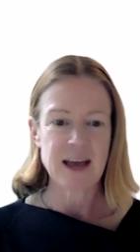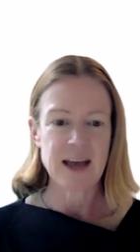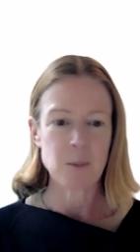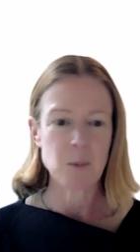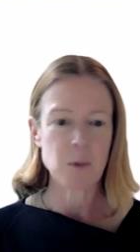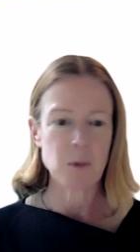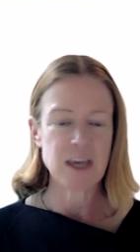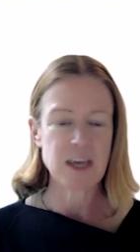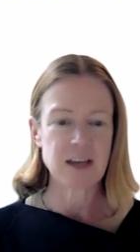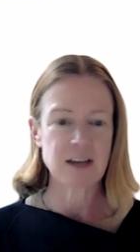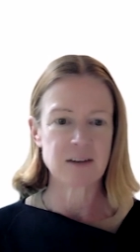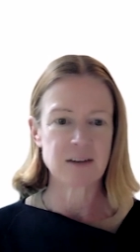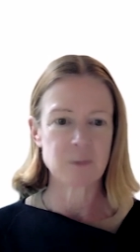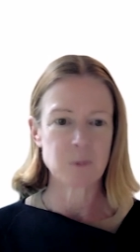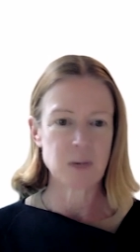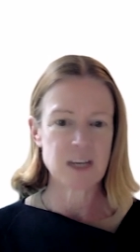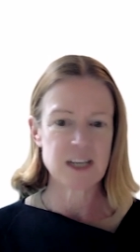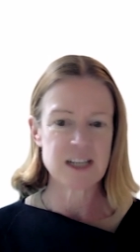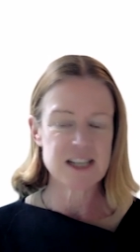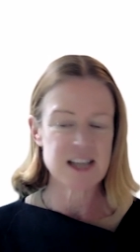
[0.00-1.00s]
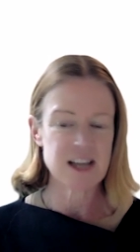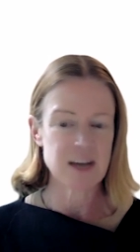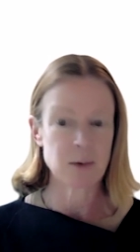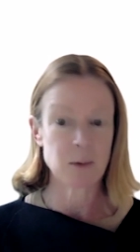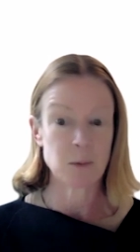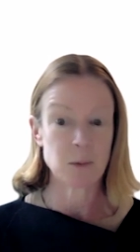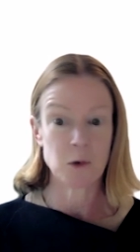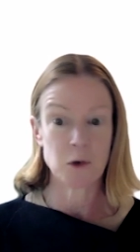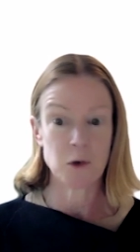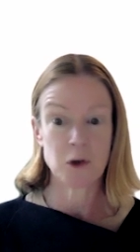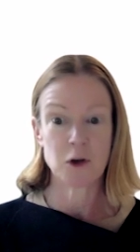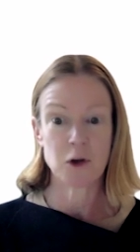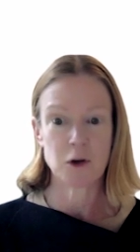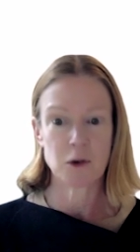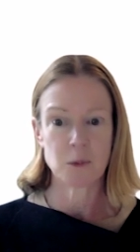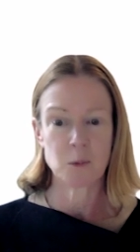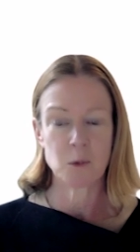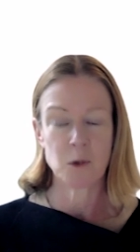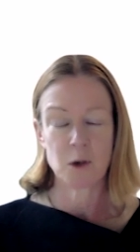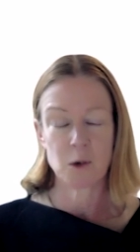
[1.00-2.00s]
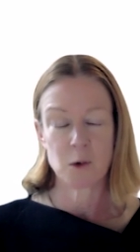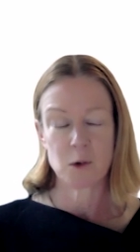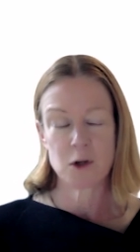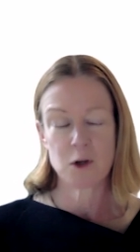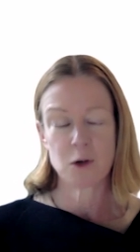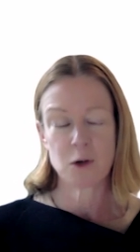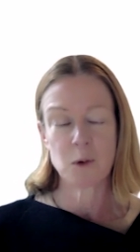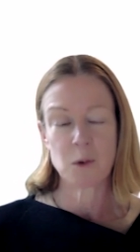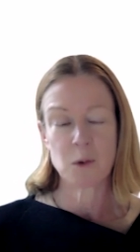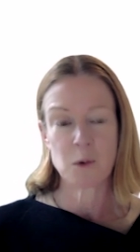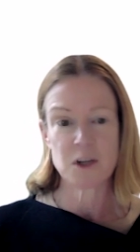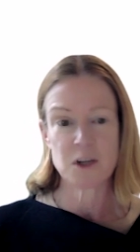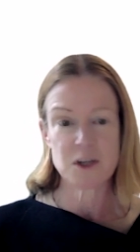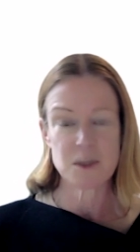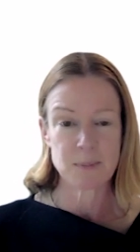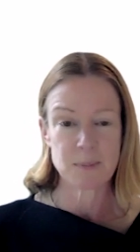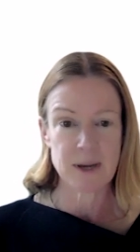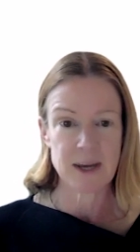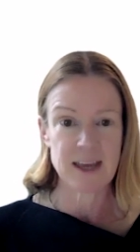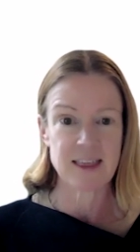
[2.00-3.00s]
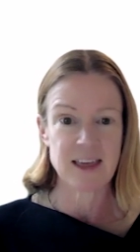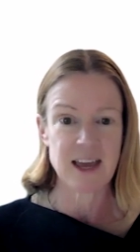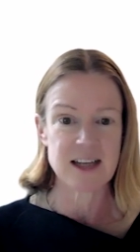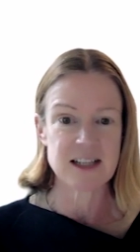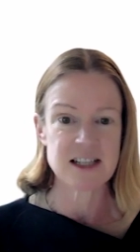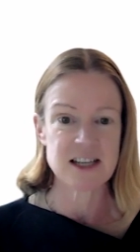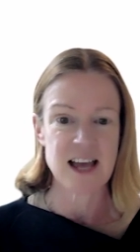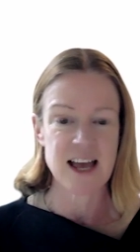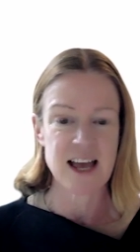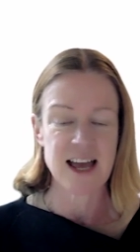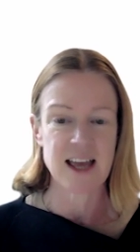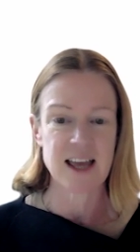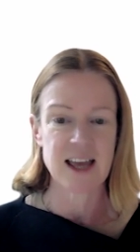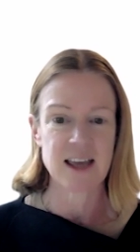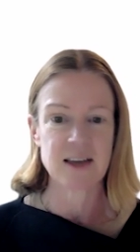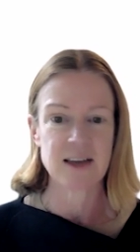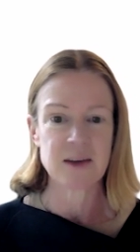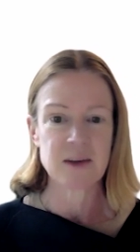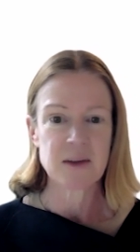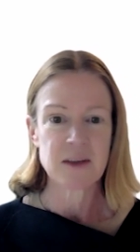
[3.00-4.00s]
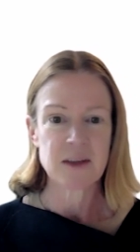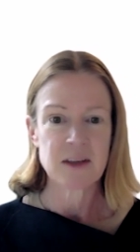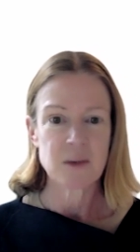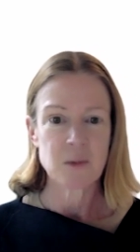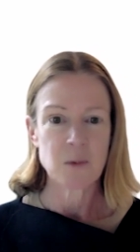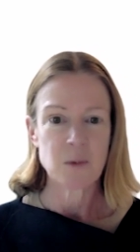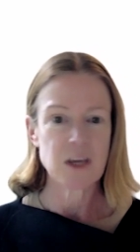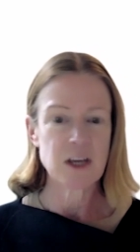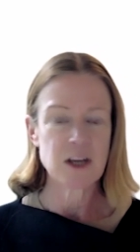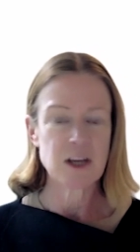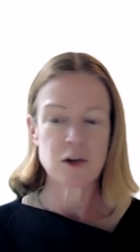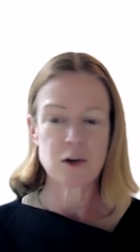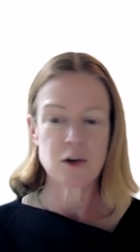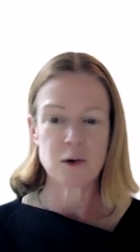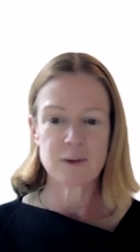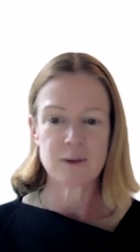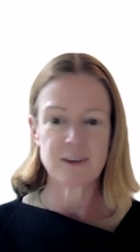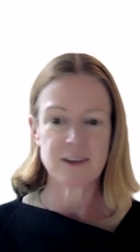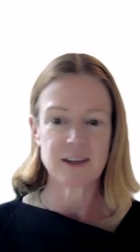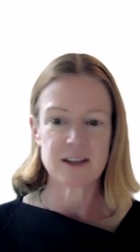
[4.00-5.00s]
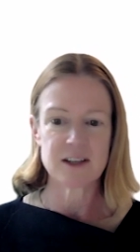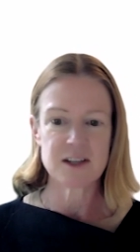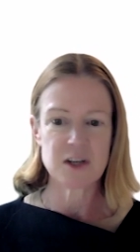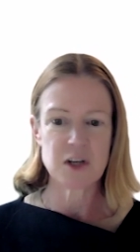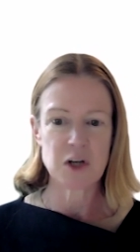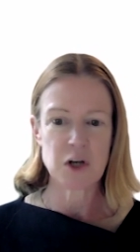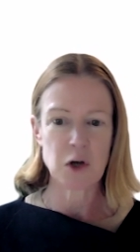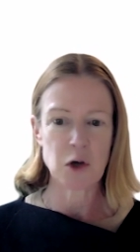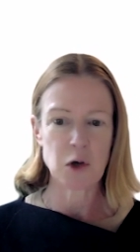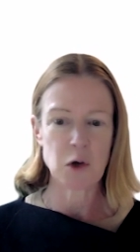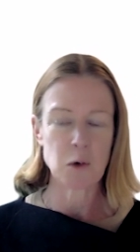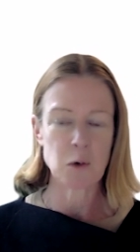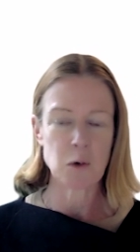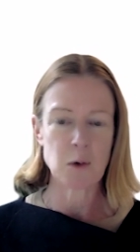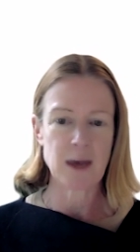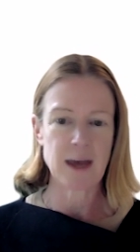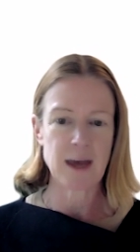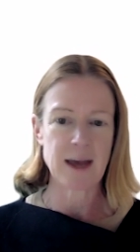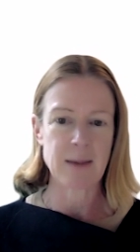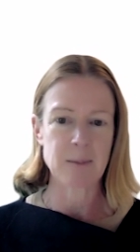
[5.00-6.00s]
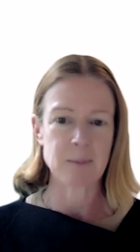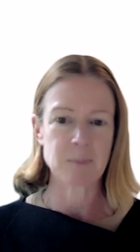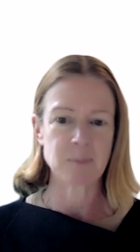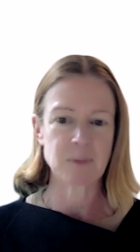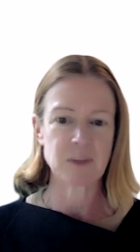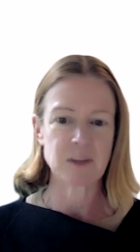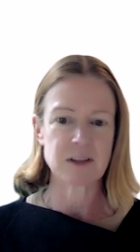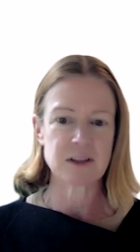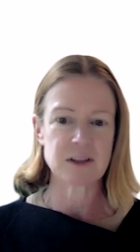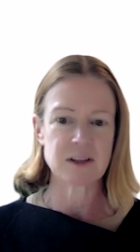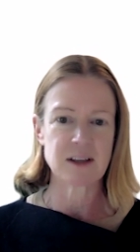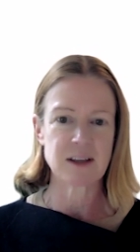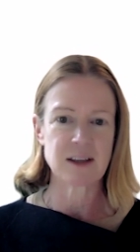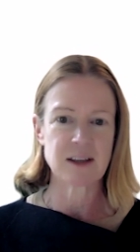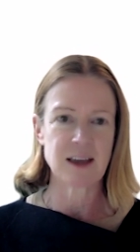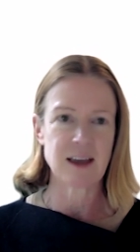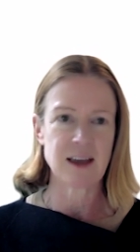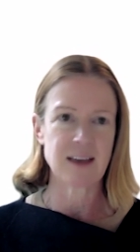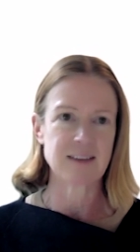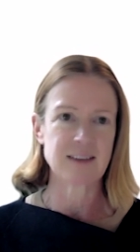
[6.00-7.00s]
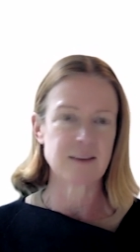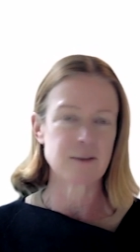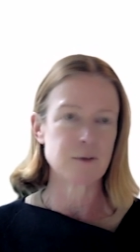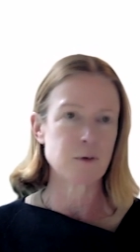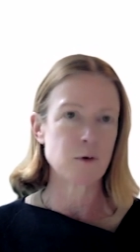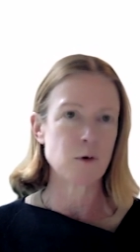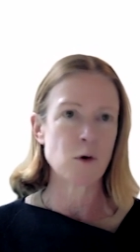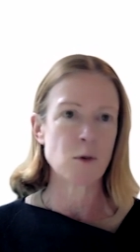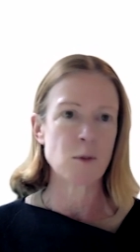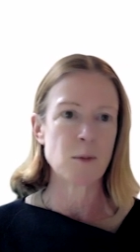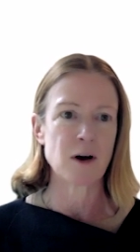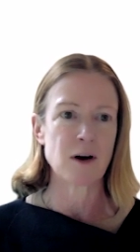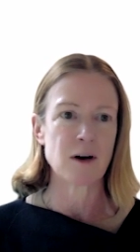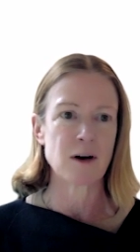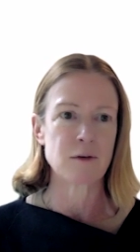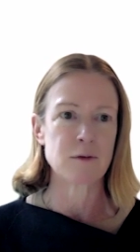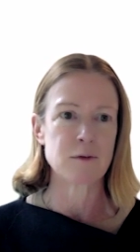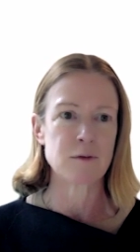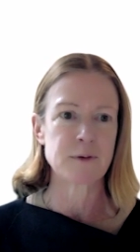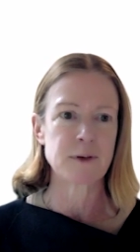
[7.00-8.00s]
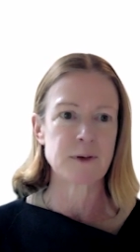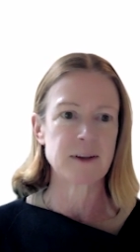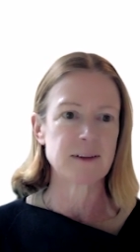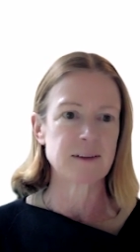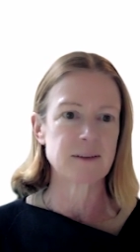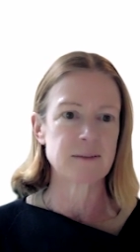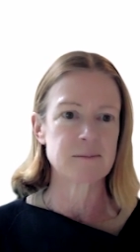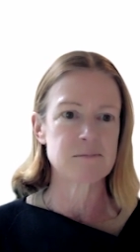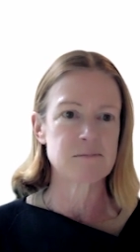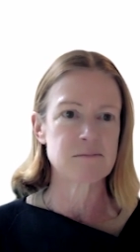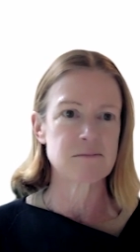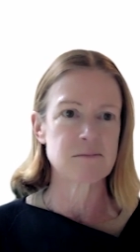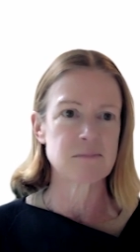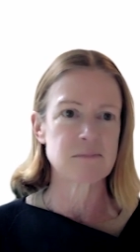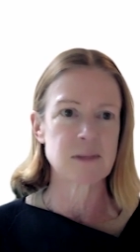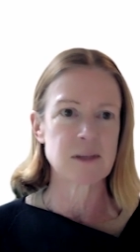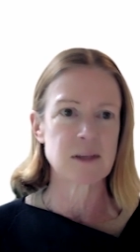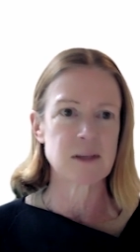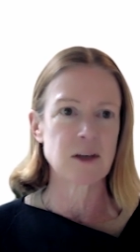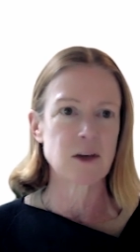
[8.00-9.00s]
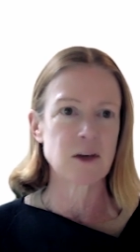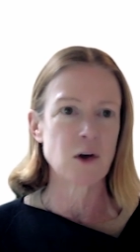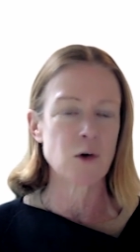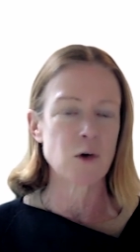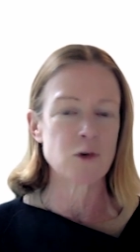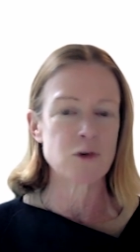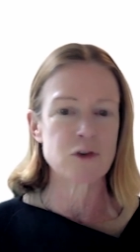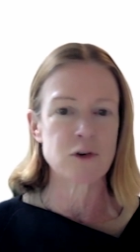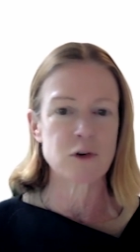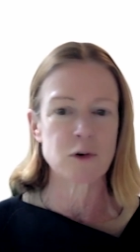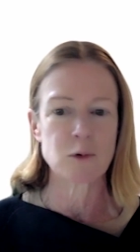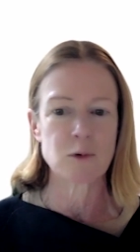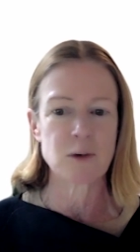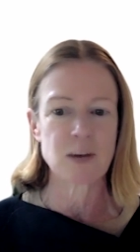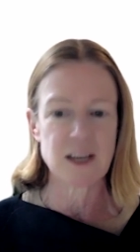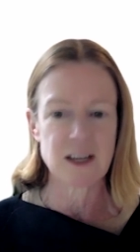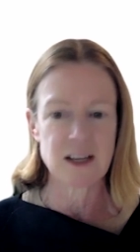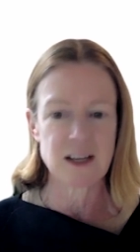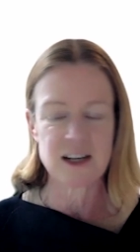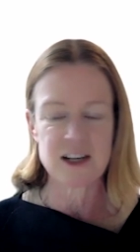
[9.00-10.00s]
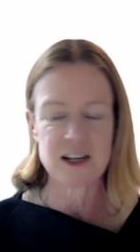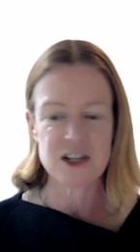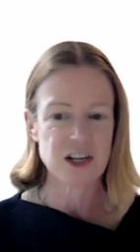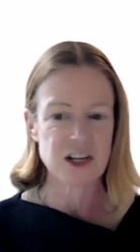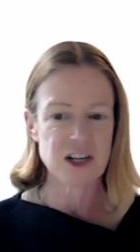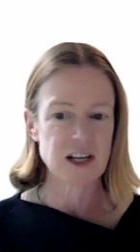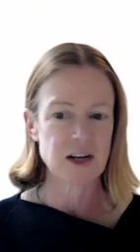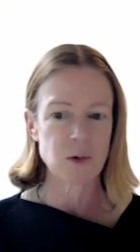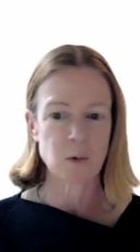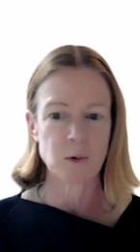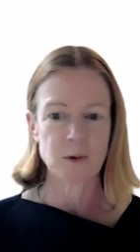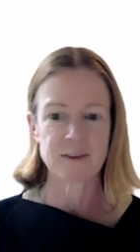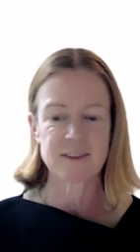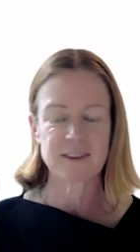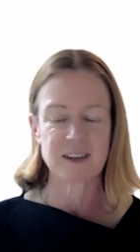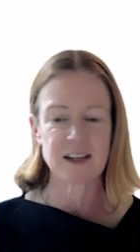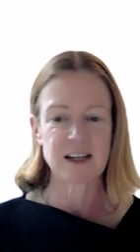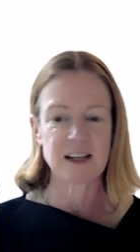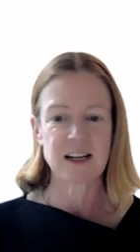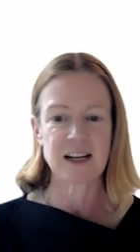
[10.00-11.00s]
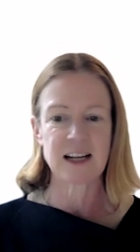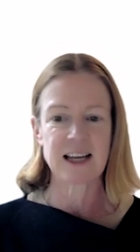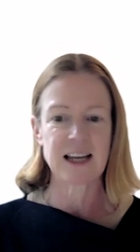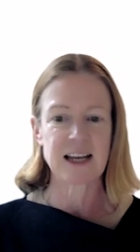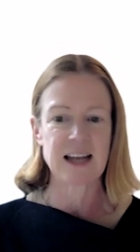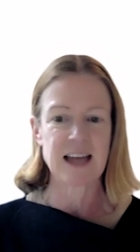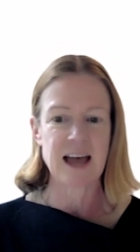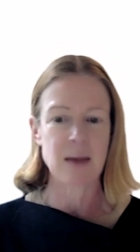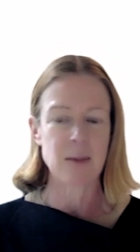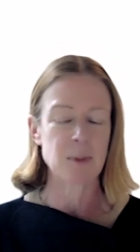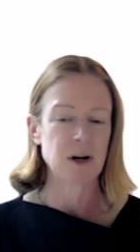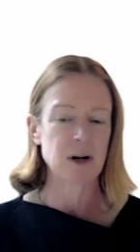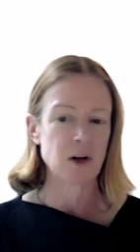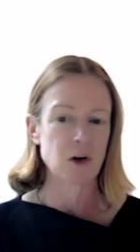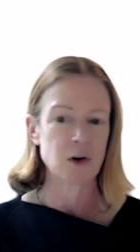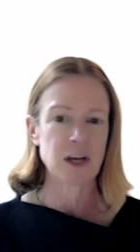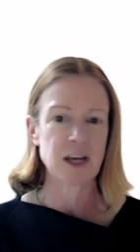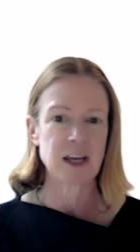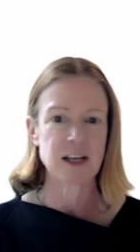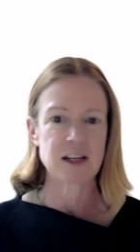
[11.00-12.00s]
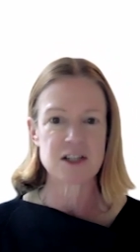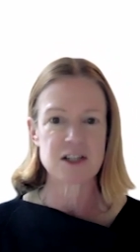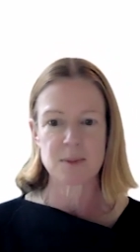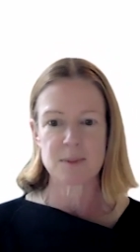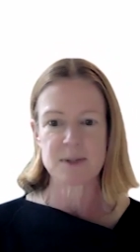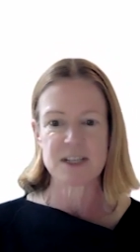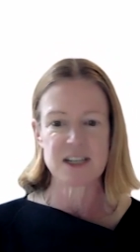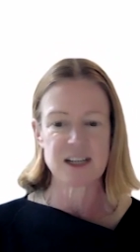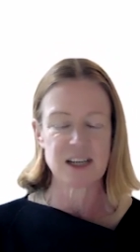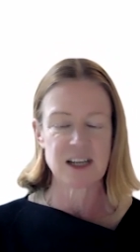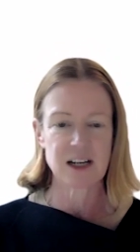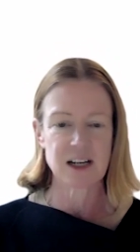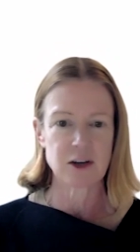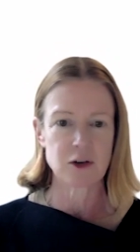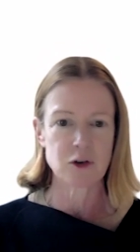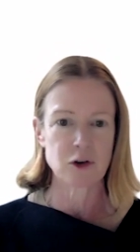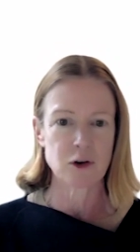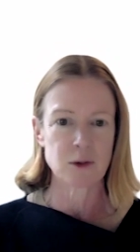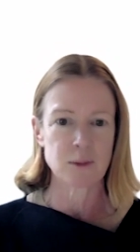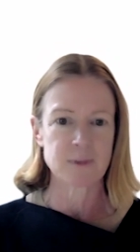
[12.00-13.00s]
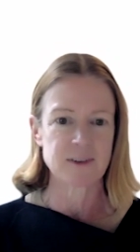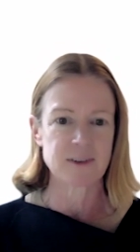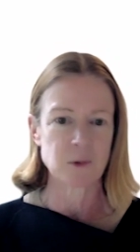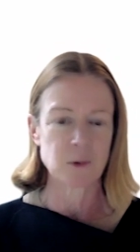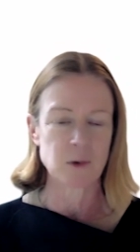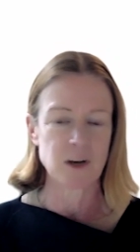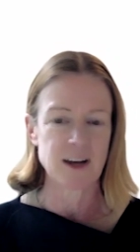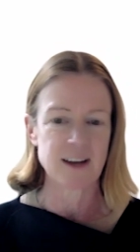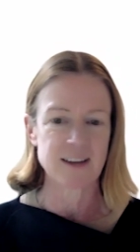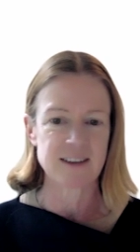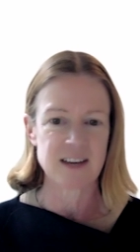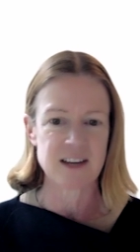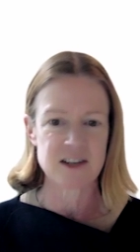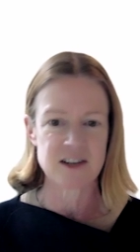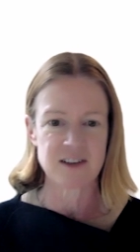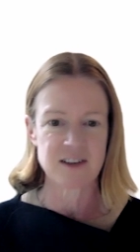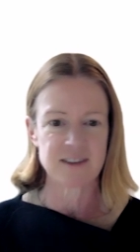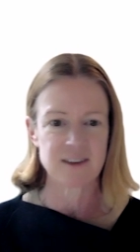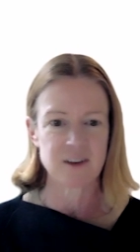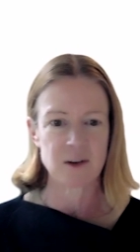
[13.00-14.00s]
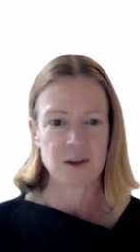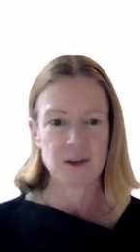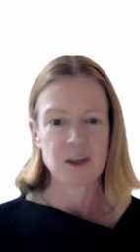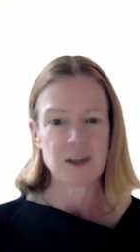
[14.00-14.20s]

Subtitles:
We can tell the world who we want to be that day. We can use it, you know, as a form of cultural recognition or signaling our belonging to particular groups and organizations. So